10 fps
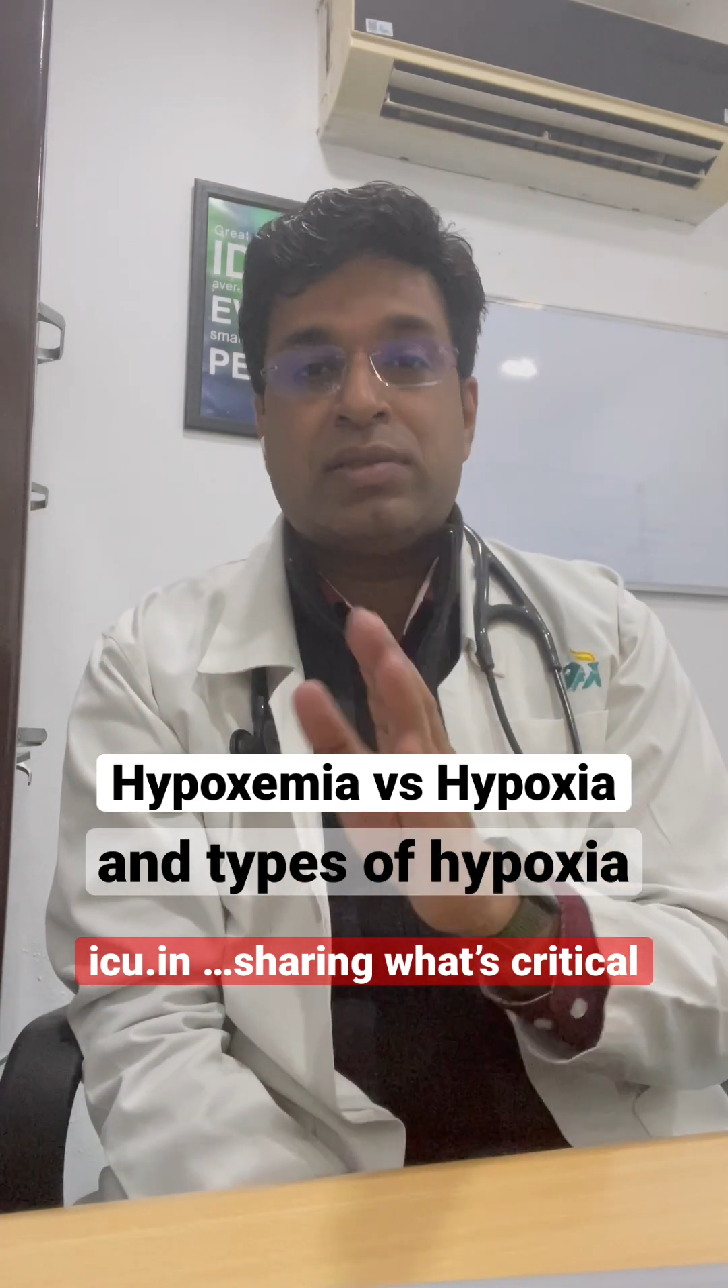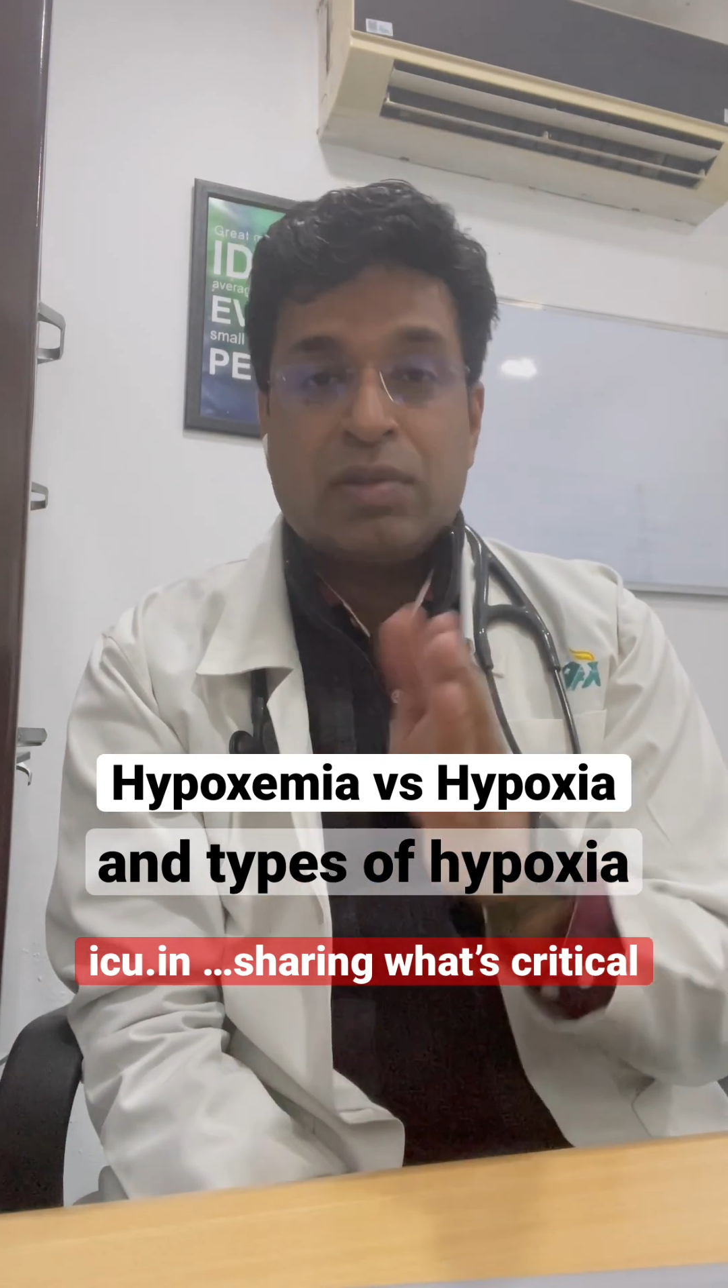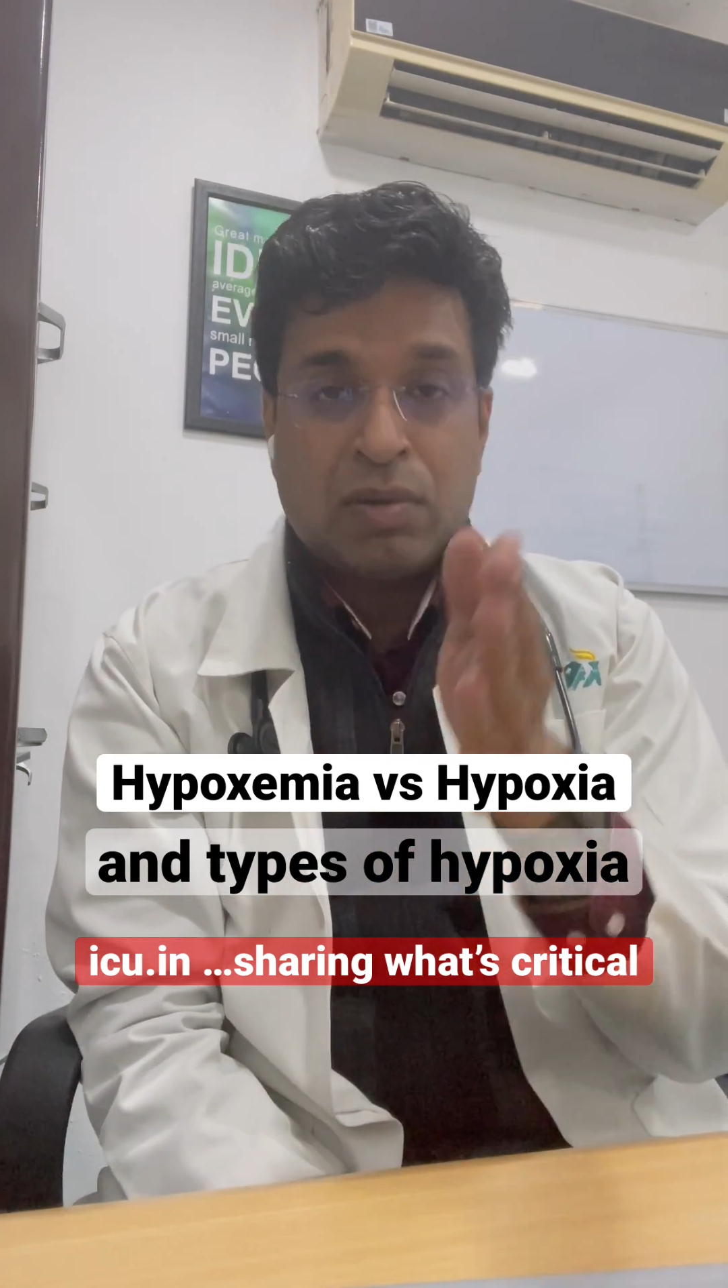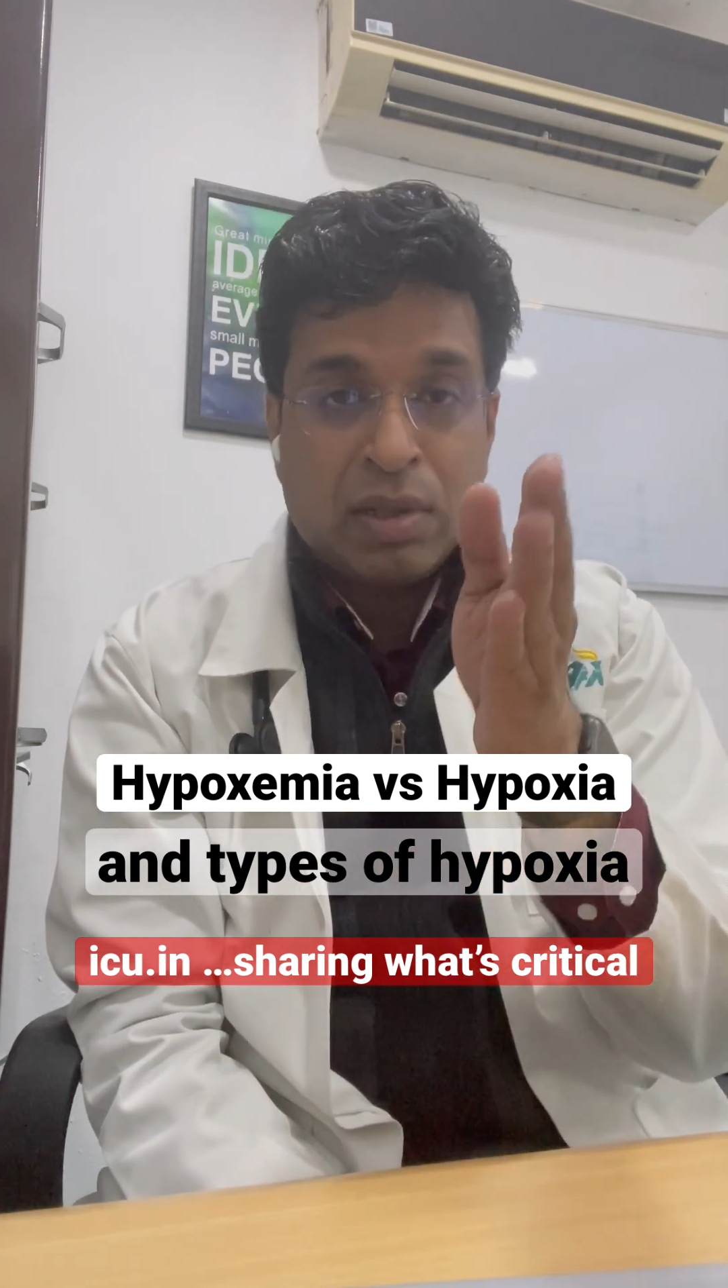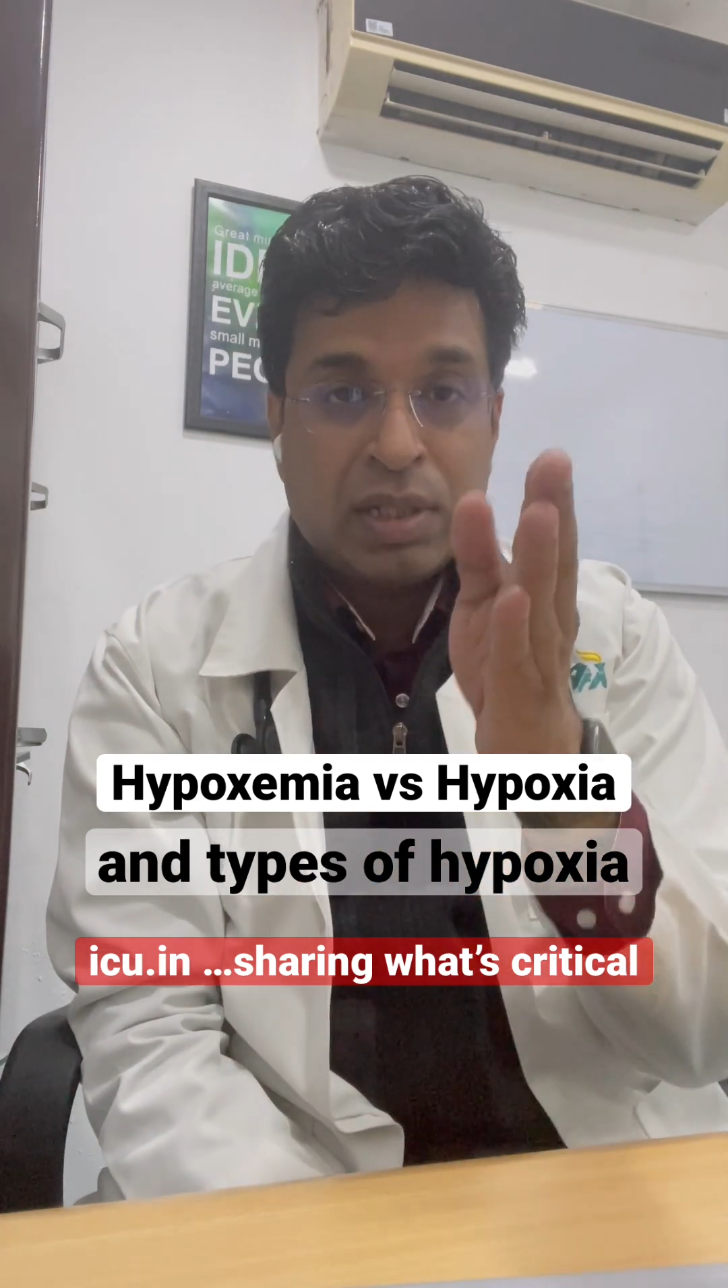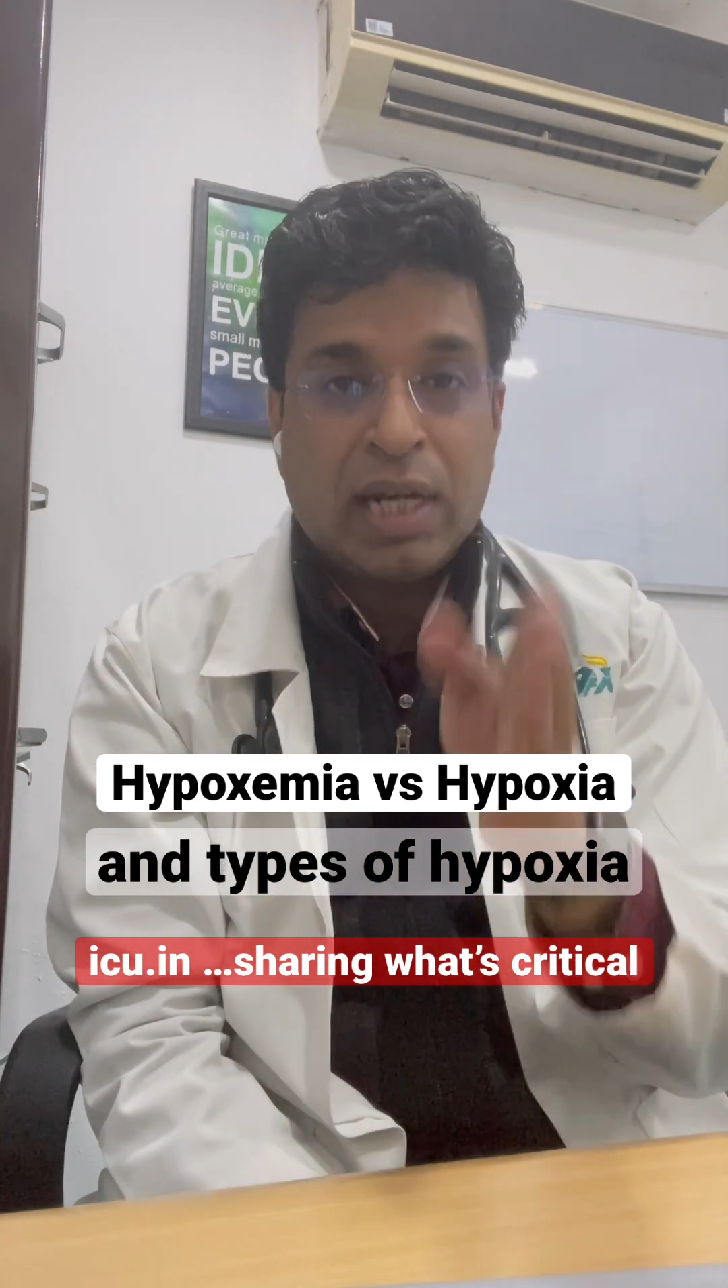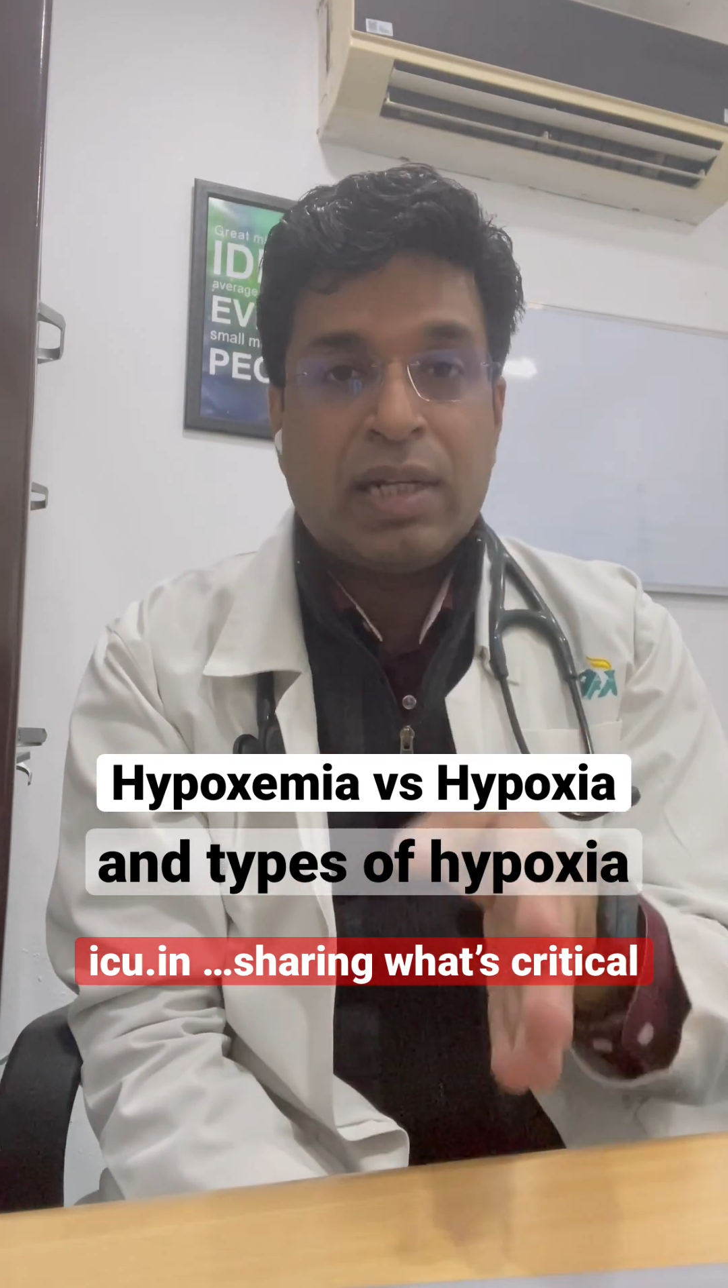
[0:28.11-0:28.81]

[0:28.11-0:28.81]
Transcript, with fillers: So on that